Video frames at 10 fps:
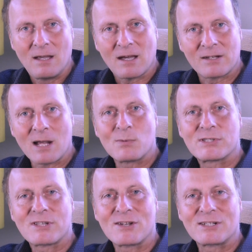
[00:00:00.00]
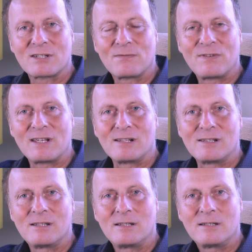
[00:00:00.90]
And I was starting to
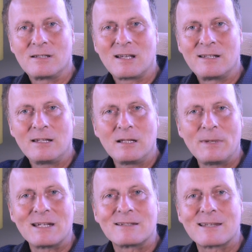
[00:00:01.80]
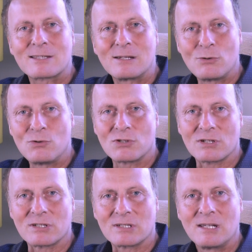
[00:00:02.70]
feel a little bit
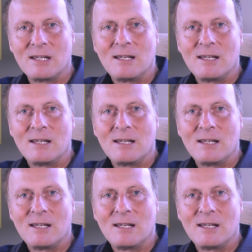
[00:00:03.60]
disillusioned,